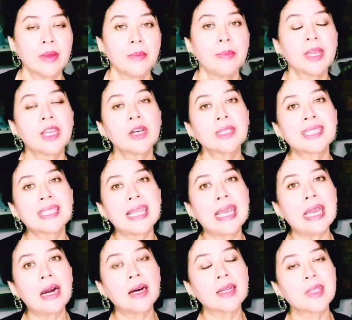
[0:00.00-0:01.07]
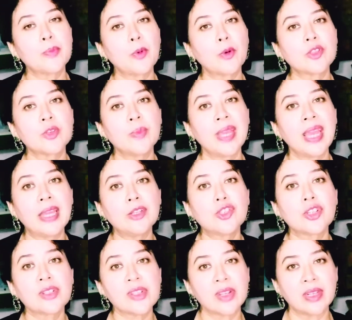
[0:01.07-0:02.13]
Because they are supposed to be
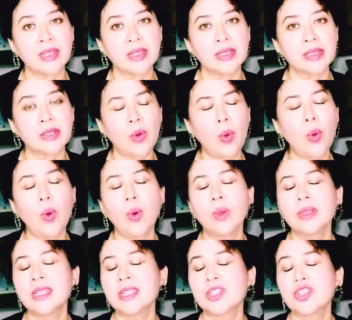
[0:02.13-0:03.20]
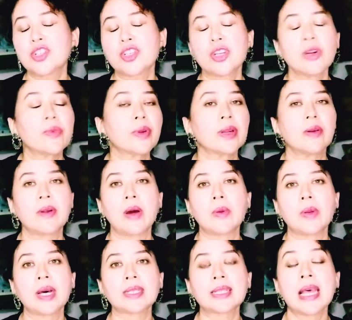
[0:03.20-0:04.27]
angels on earth. All these children
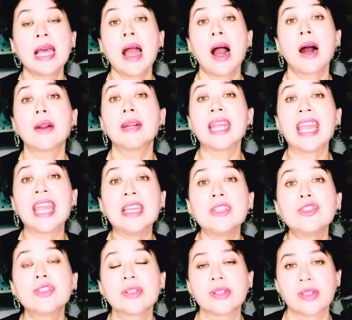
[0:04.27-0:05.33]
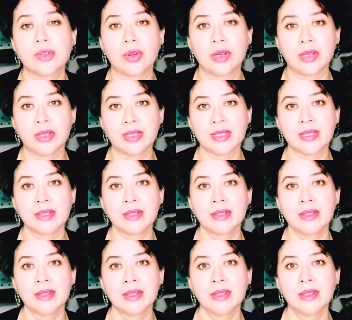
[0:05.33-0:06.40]
around us are angels on earth.
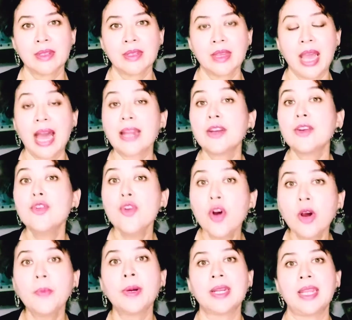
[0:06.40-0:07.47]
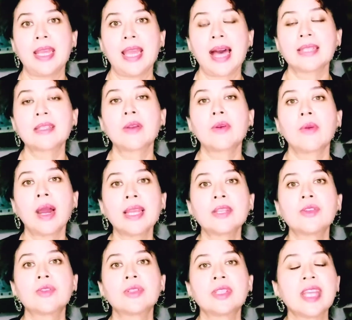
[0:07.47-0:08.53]
And nobody has a
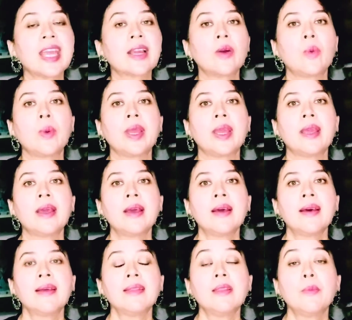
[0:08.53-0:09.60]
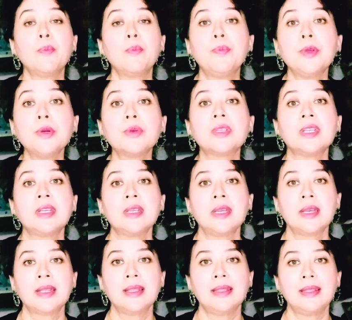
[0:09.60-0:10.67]
right to take away the beauty
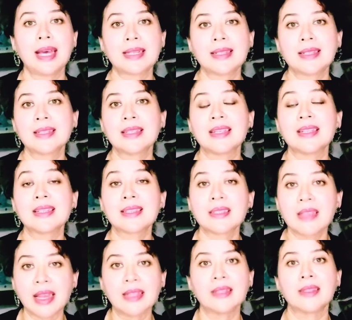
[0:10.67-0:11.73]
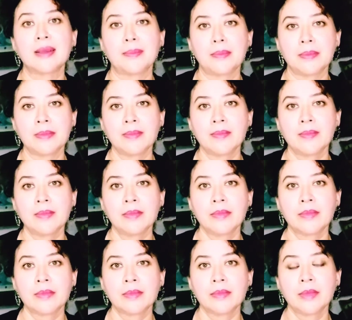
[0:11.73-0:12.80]
that is inside them.
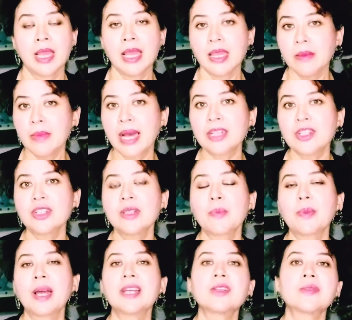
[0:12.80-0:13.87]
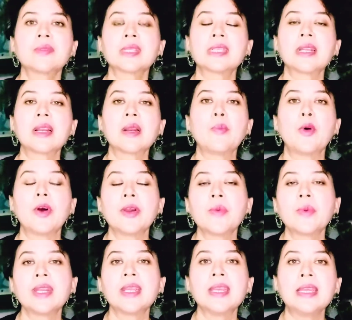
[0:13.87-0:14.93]
Imagine the plight of this little boy
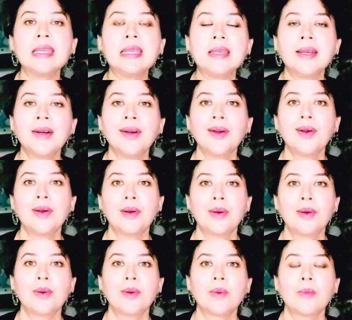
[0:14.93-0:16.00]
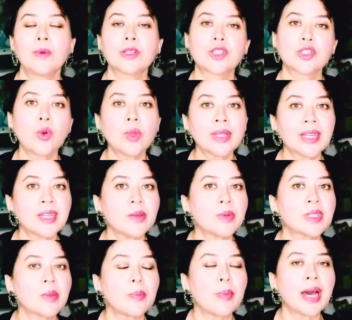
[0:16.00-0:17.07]
when he was told that he
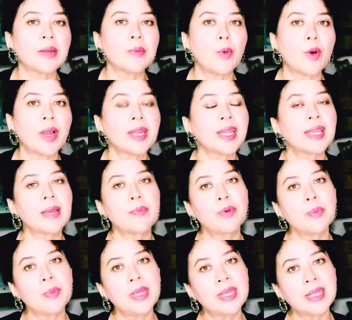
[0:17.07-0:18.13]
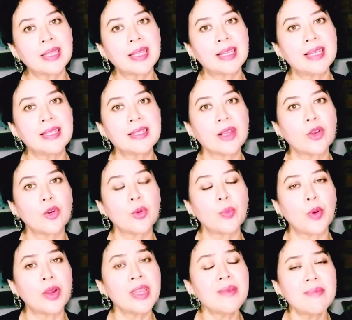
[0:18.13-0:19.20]
was a bad boy and he kept repeating that he's a good
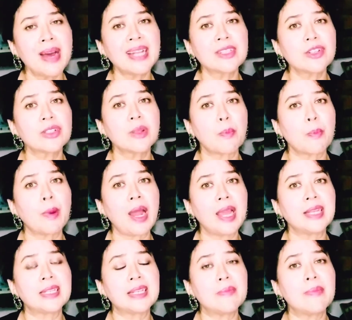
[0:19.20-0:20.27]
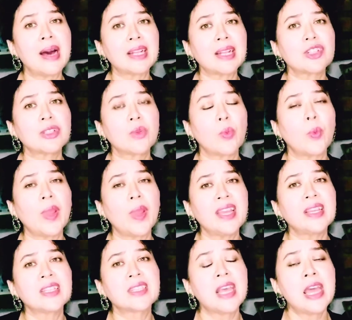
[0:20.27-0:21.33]
boy. Imagine the plight. Imagine the way
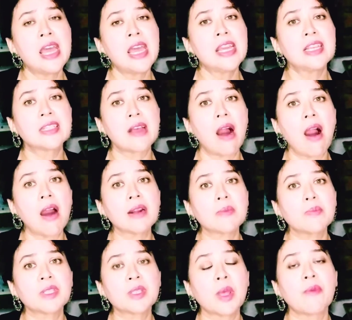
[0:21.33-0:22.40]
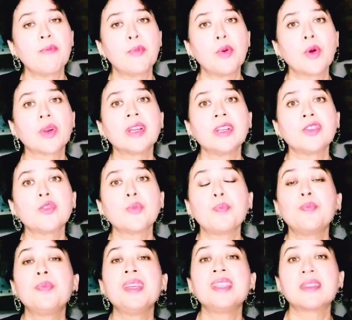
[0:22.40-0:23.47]
his heart must have broken into
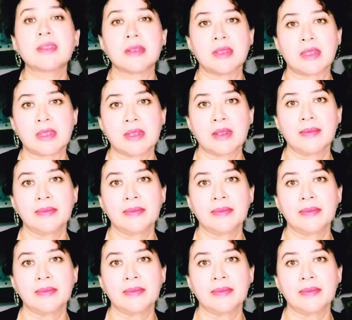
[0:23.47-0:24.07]
pieces.